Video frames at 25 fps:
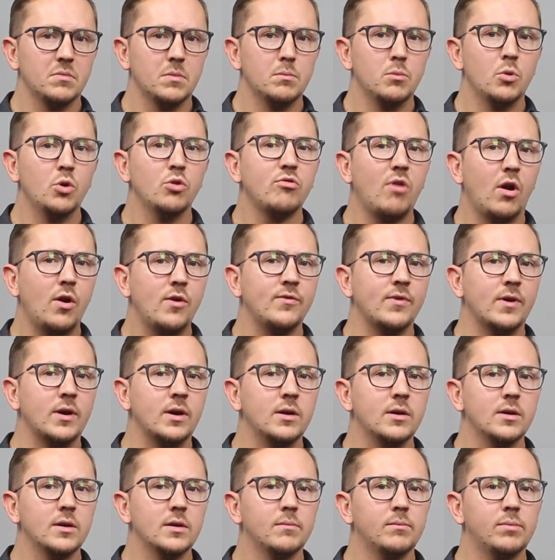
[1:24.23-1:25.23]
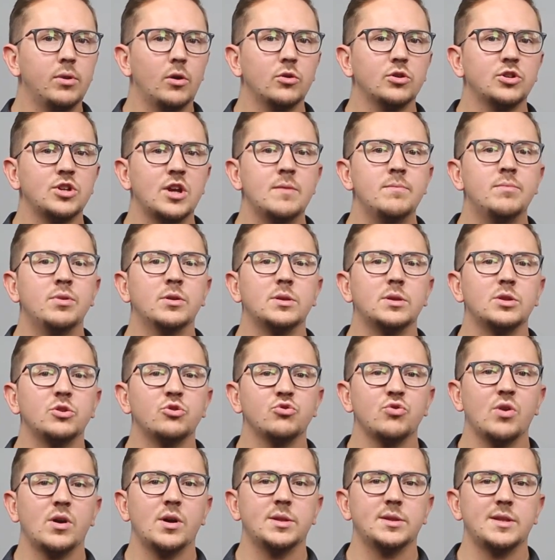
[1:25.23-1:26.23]
Moreover, blockchain puts
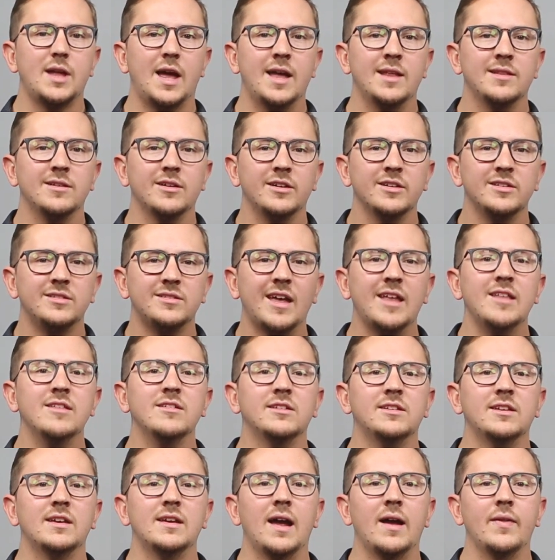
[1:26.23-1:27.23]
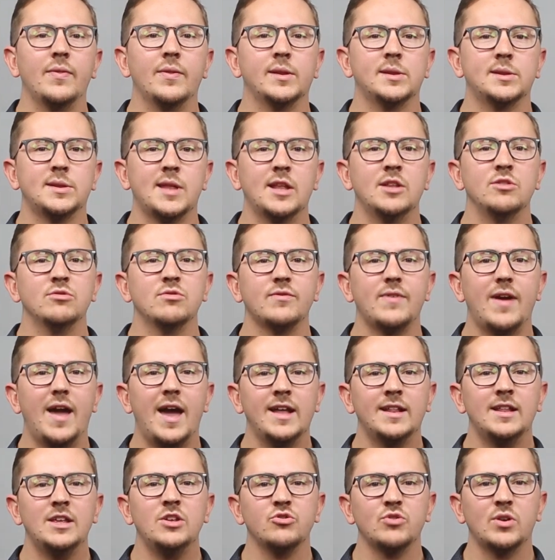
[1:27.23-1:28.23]
trust and identity at the center of
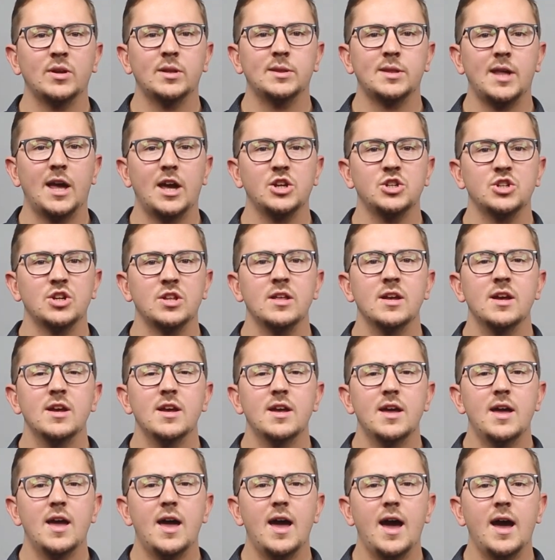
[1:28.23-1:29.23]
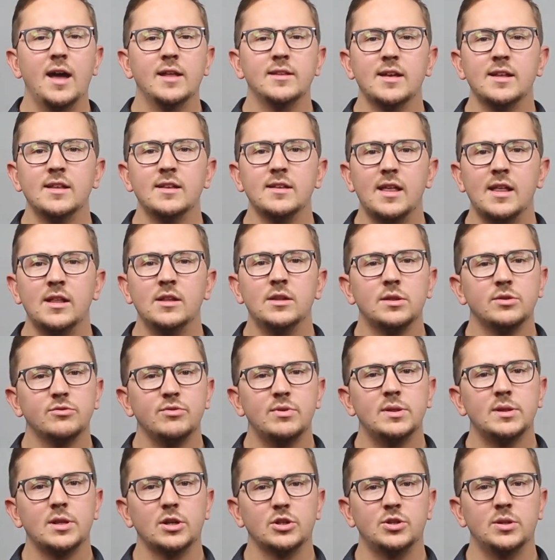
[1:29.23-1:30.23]
any transaction, and in an
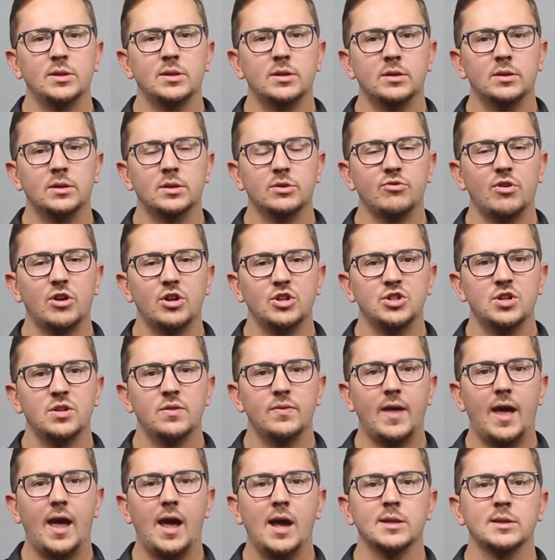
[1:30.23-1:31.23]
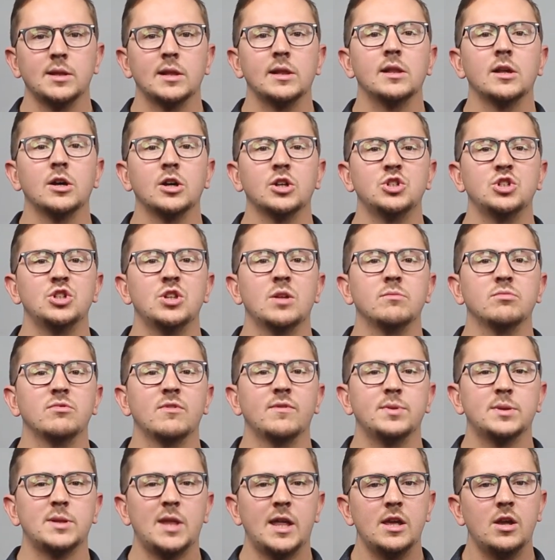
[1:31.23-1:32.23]
industry such as construction that has a large number
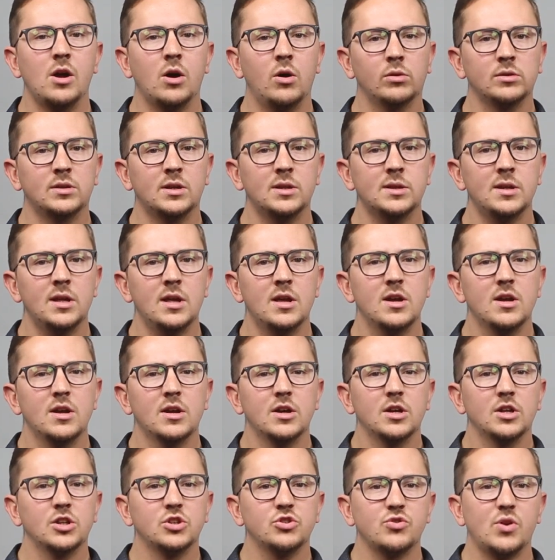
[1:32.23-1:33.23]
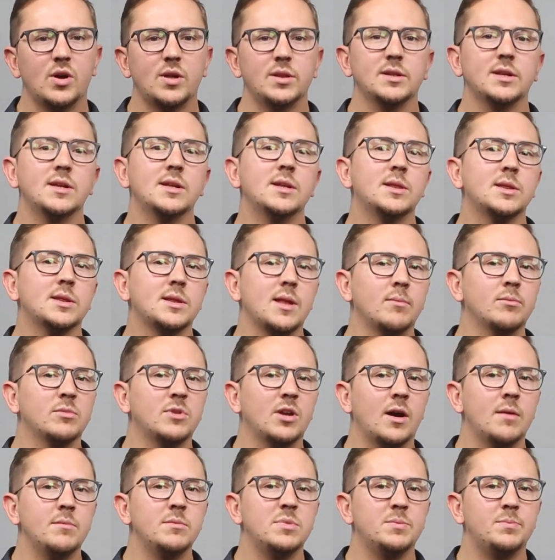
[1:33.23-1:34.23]
of stakeholders, trust can
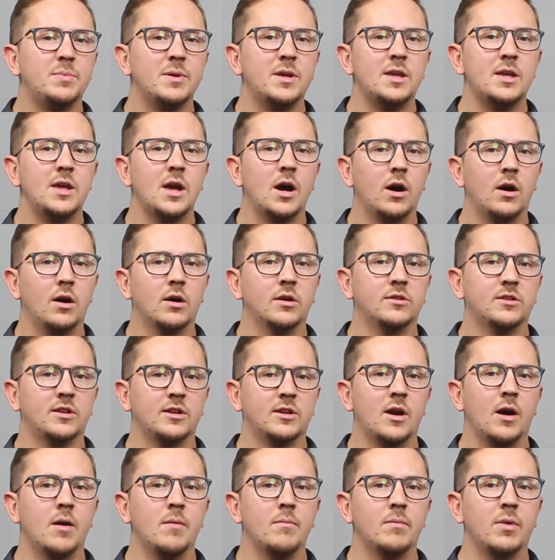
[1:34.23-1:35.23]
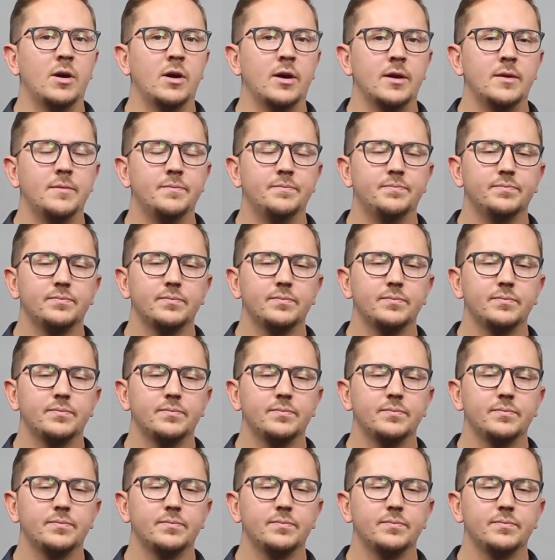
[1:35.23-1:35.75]
sometimes be hard to come by.